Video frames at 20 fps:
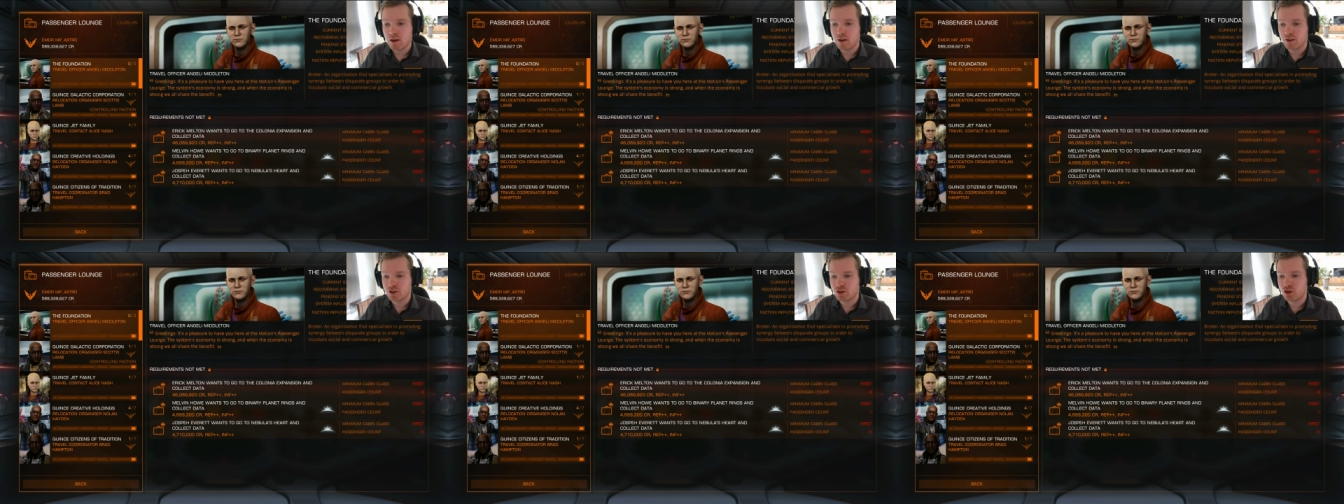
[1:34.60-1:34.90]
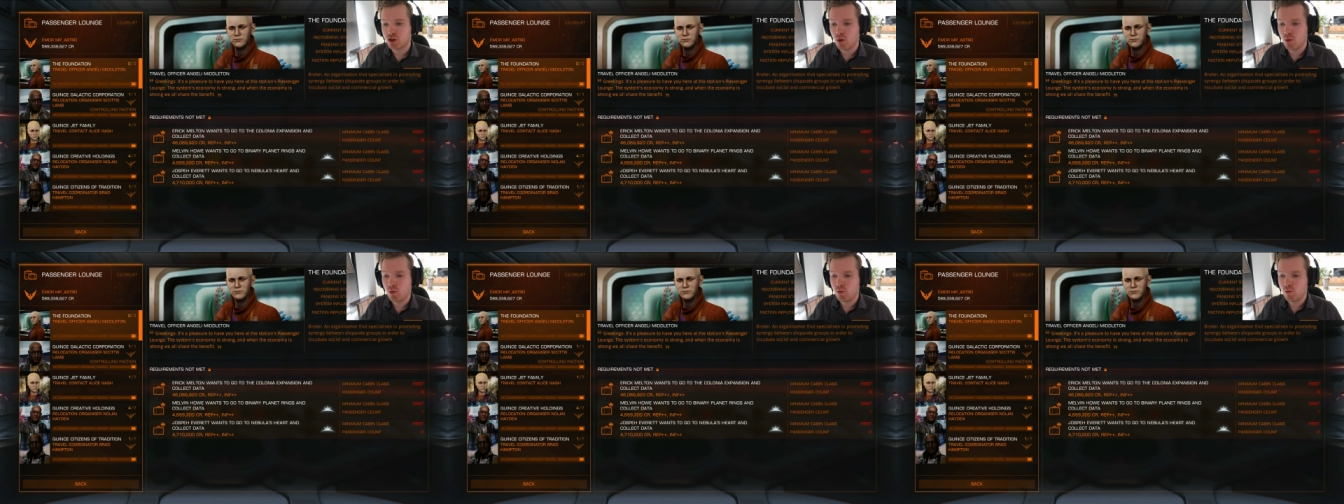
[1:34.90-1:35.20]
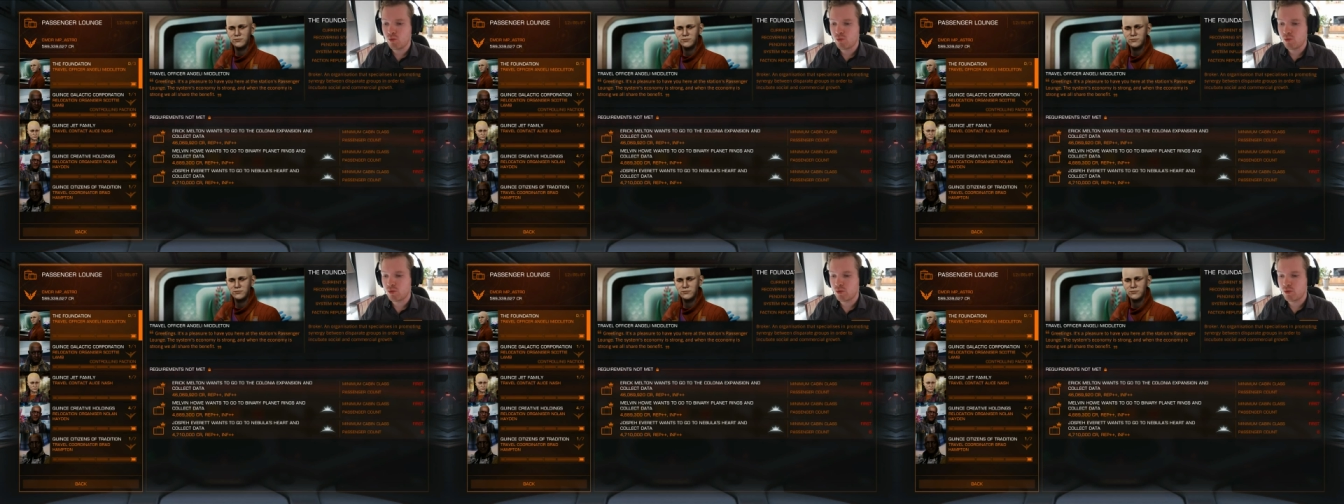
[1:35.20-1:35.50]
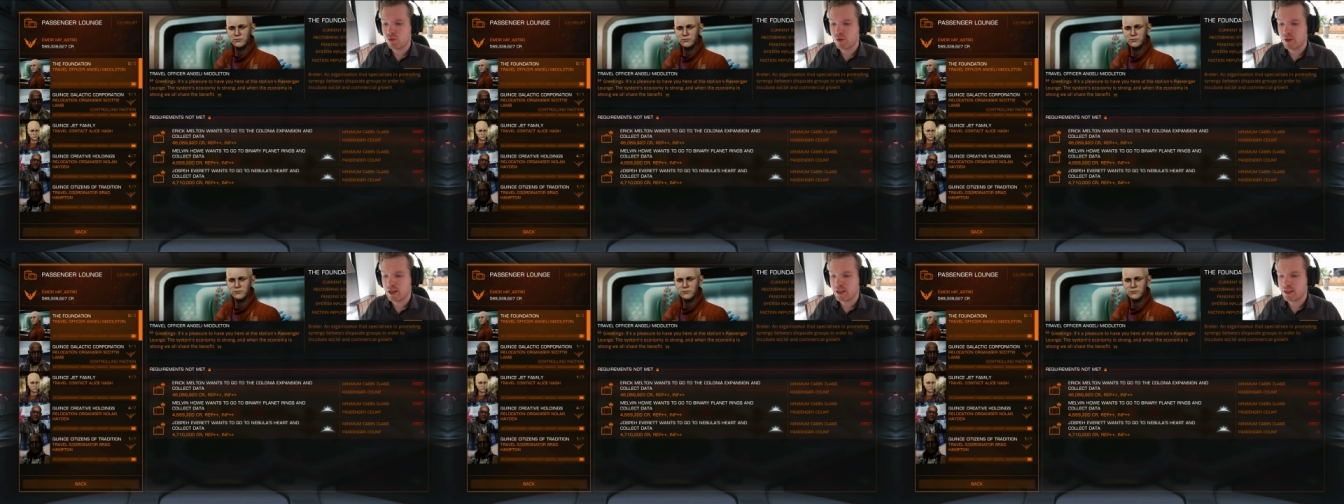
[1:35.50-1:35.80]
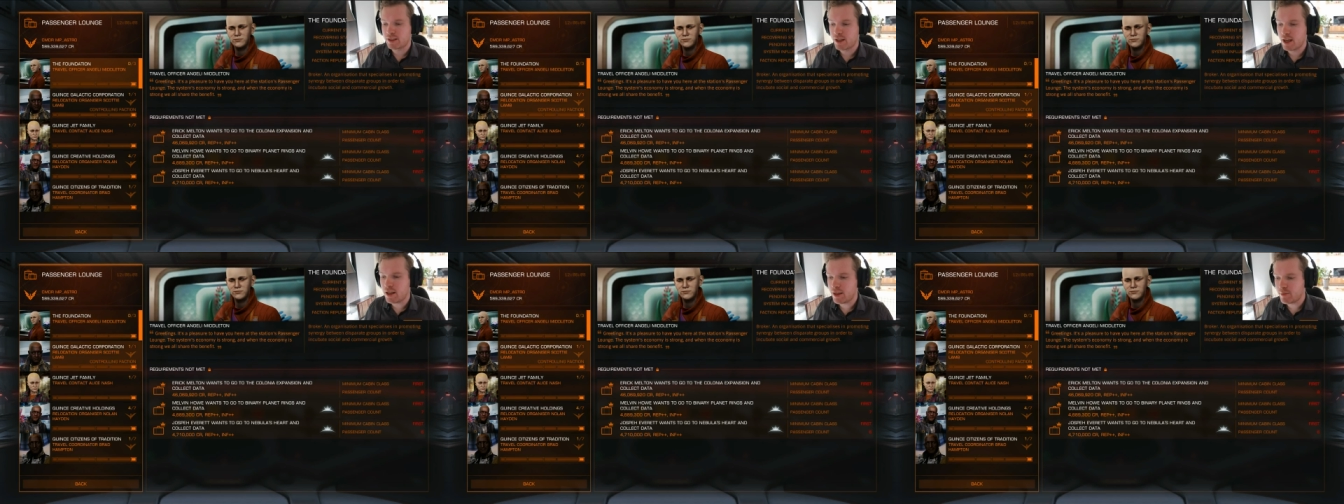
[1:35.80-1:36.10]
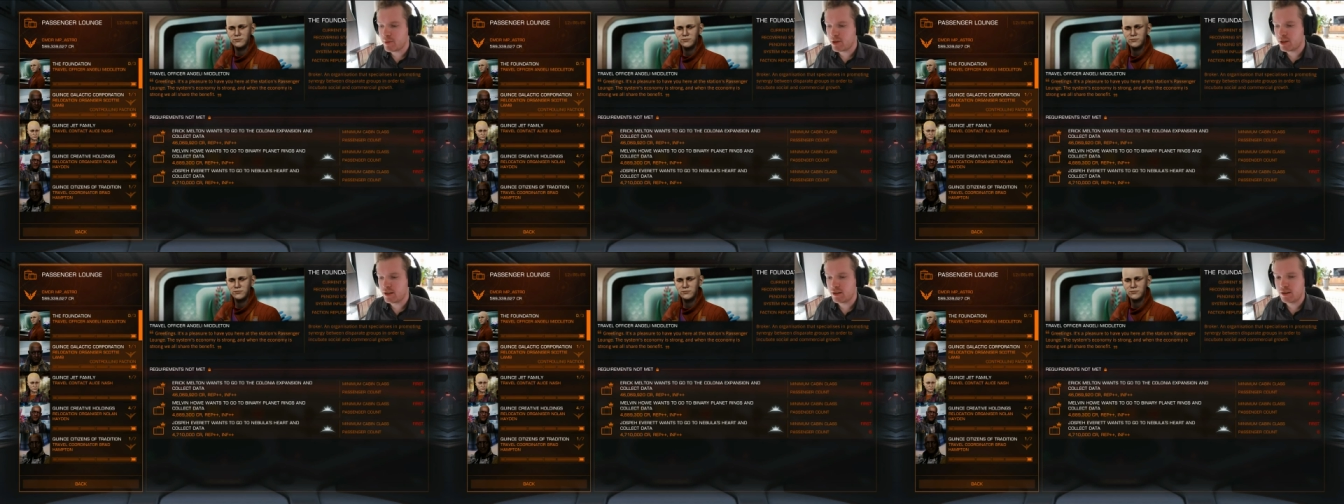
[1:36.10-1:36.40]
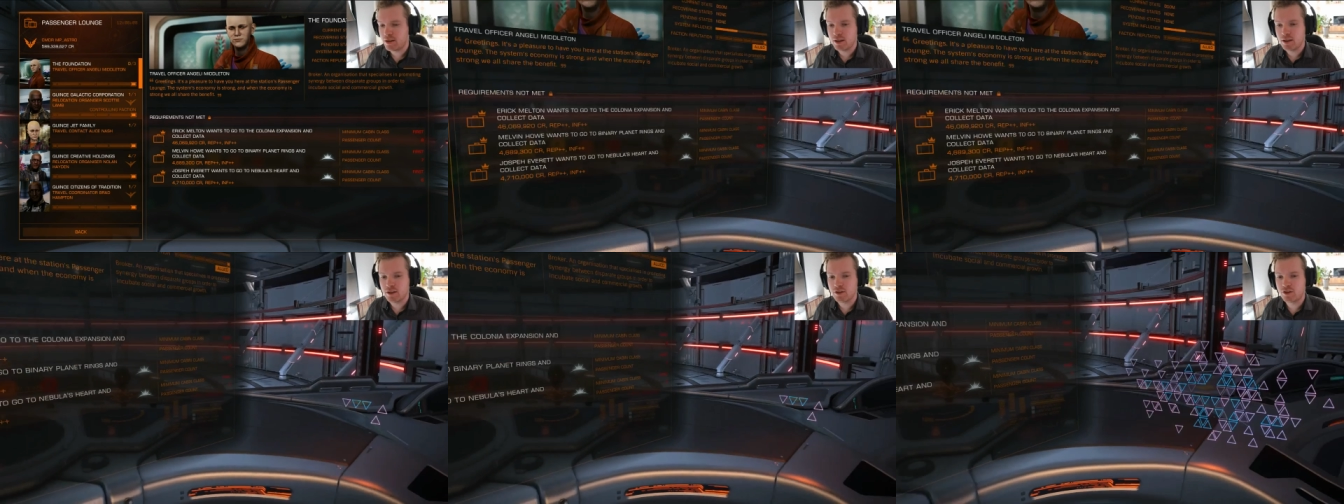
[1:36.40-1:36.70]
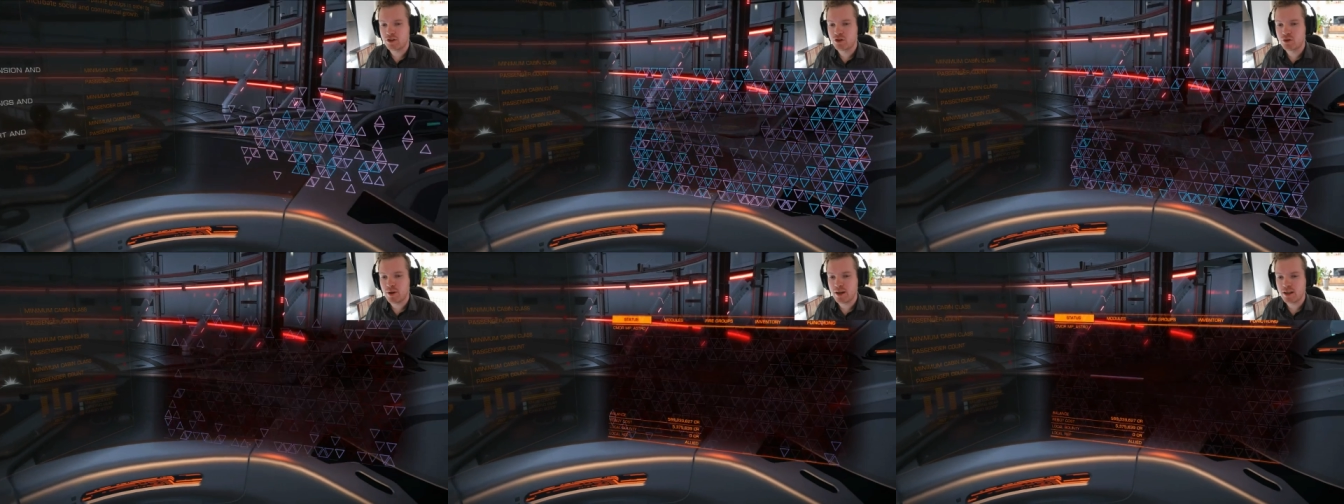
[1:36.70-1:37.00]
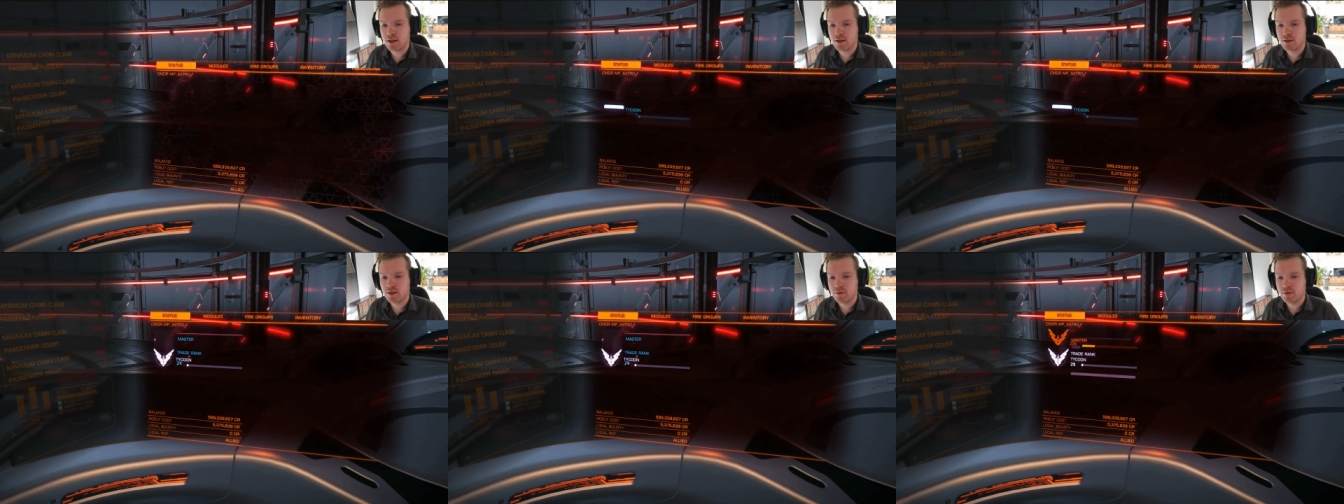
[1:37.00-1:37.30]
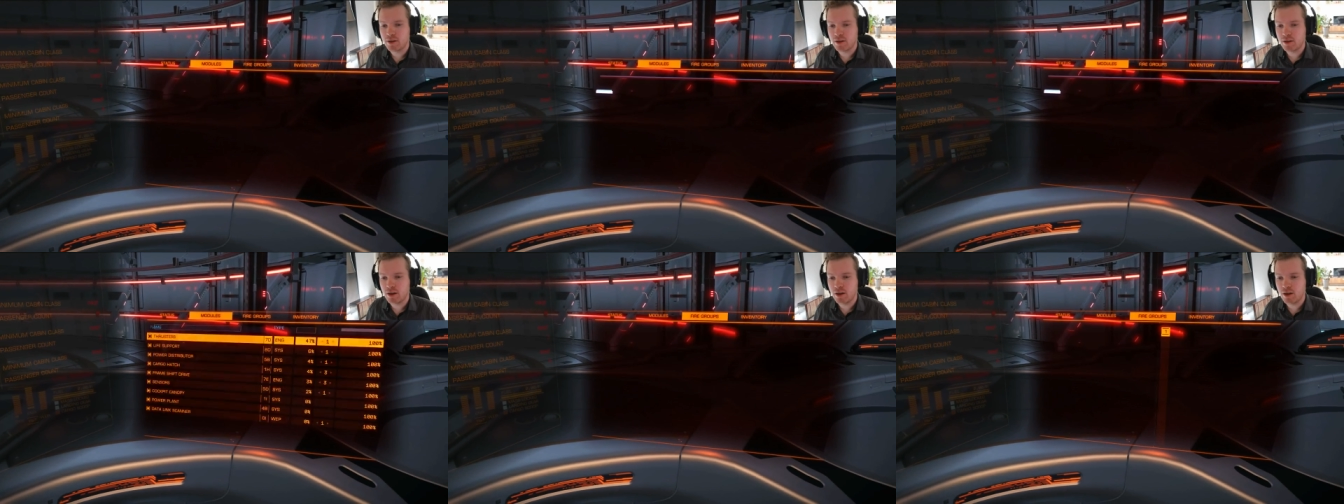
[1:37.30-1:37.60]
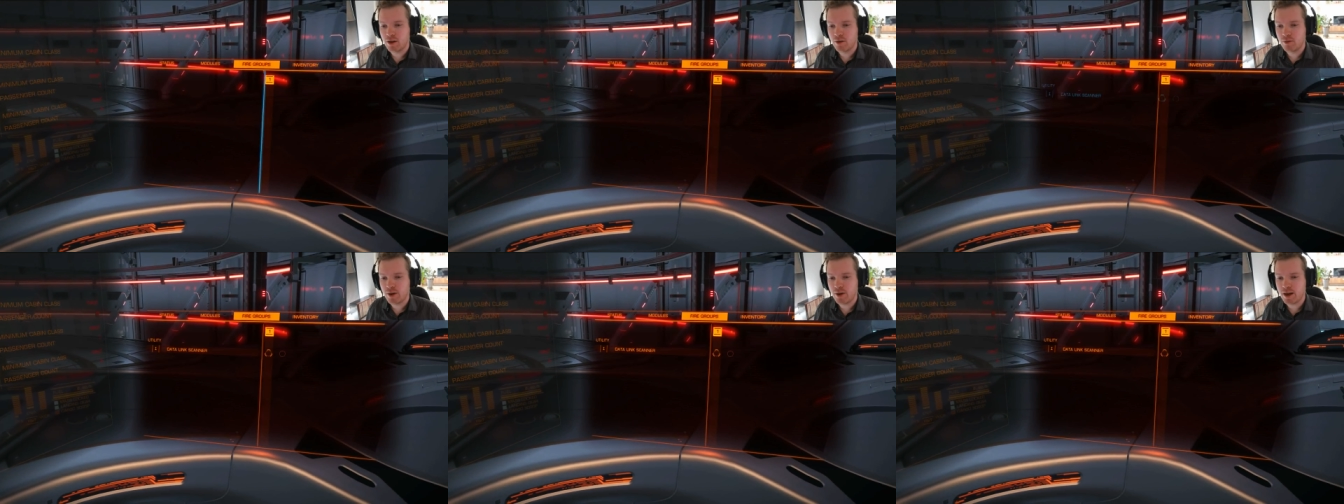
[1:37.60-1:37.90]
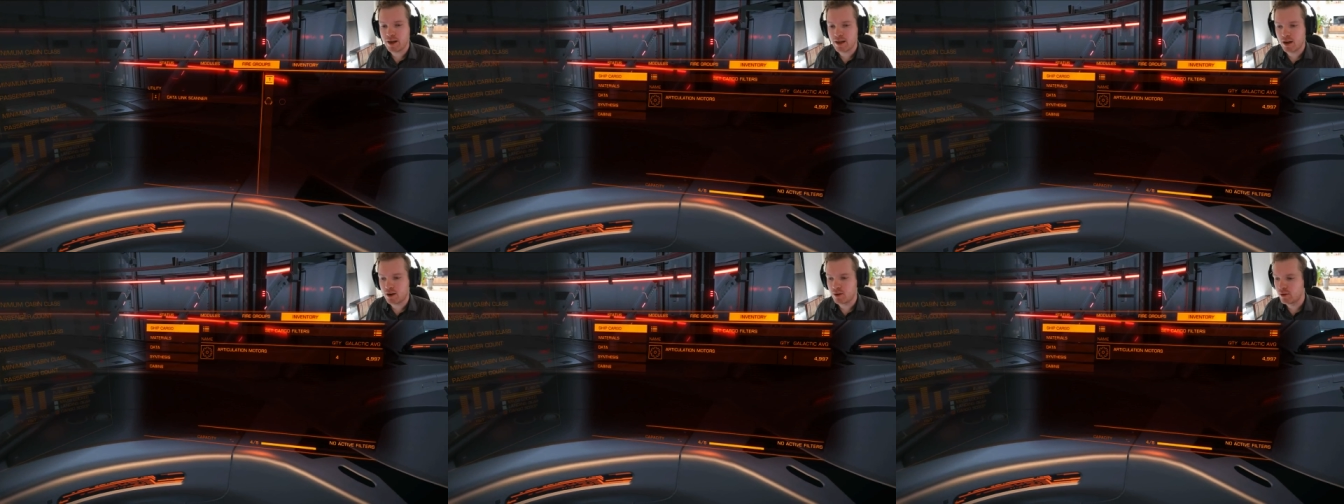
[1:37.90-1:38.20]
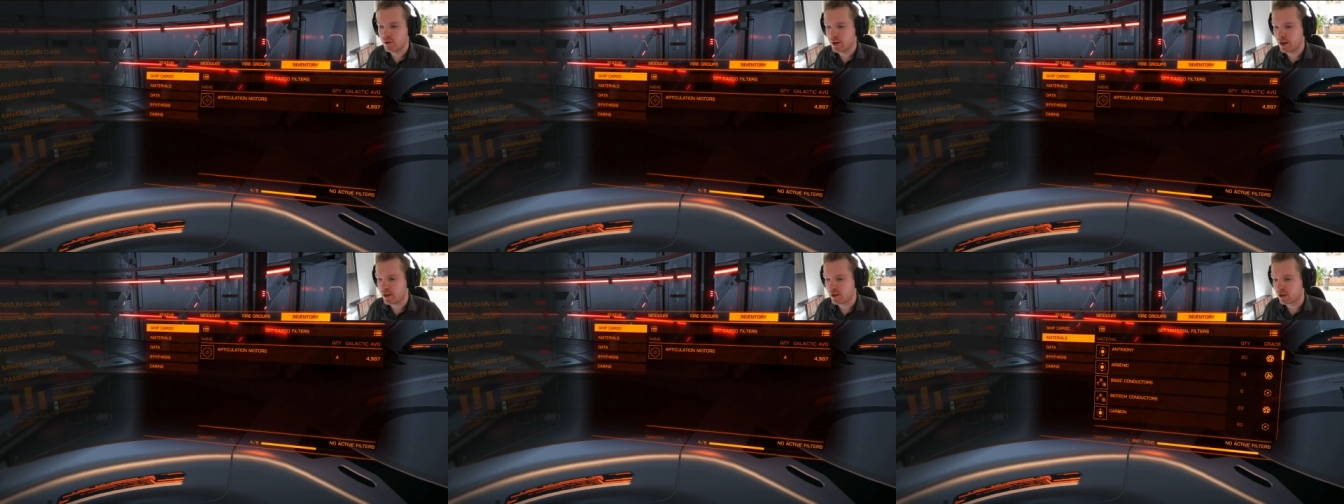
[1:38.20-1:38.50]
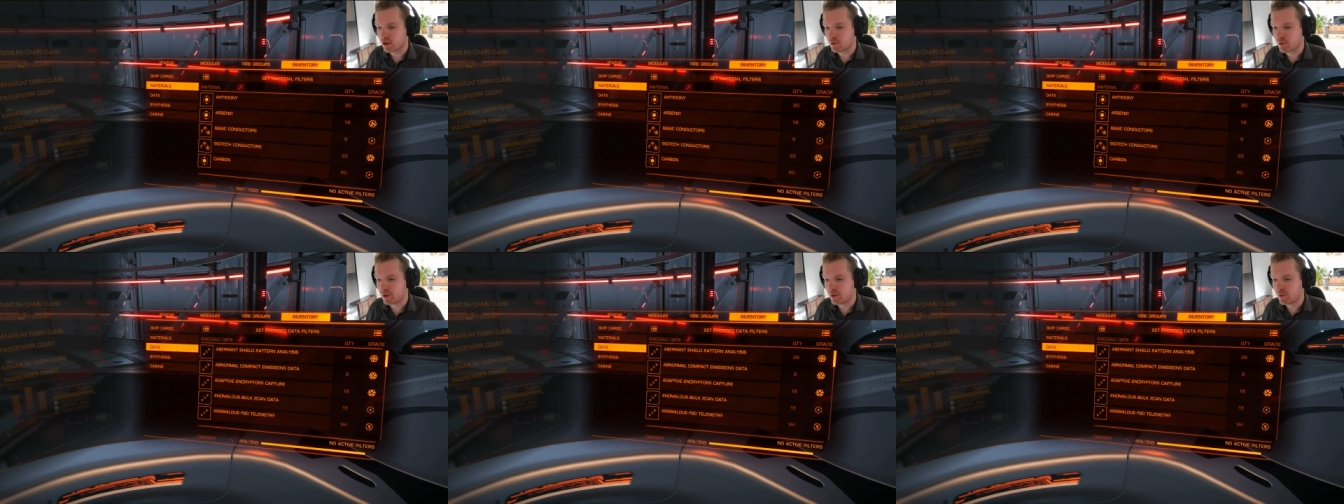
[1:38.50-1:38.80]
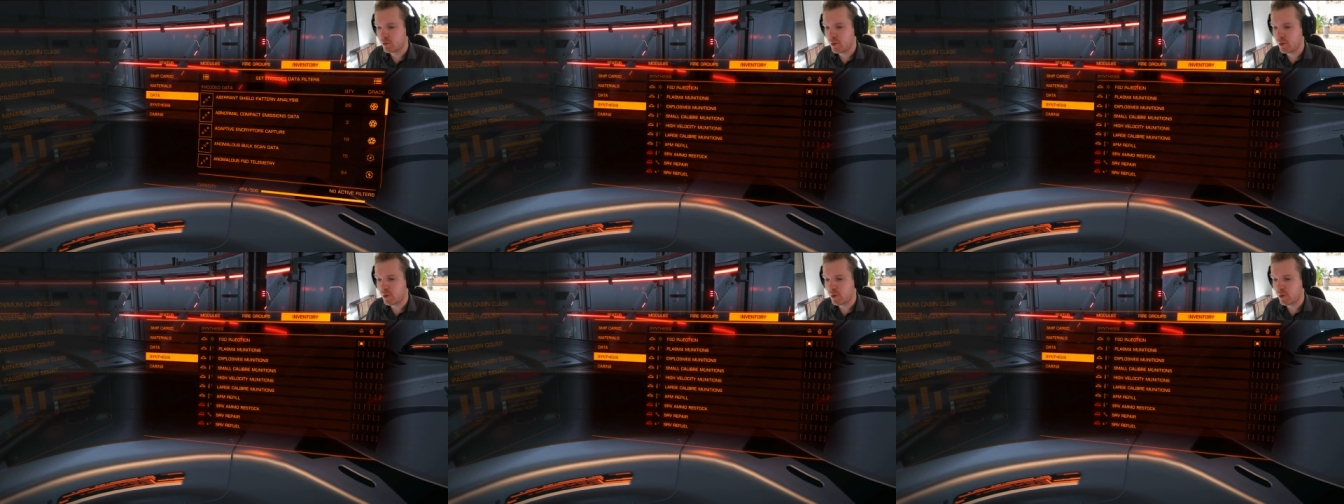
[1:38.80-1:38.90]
So let's say that I'm in, in a situation uh, right now, like this one,